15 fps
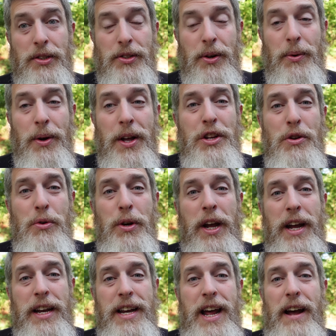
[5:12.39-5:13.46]
So you
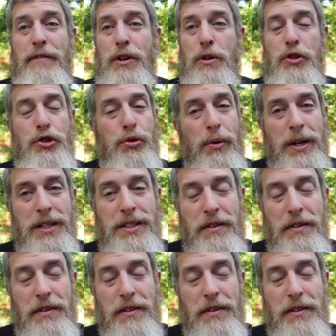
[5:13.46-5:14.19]
can have your choice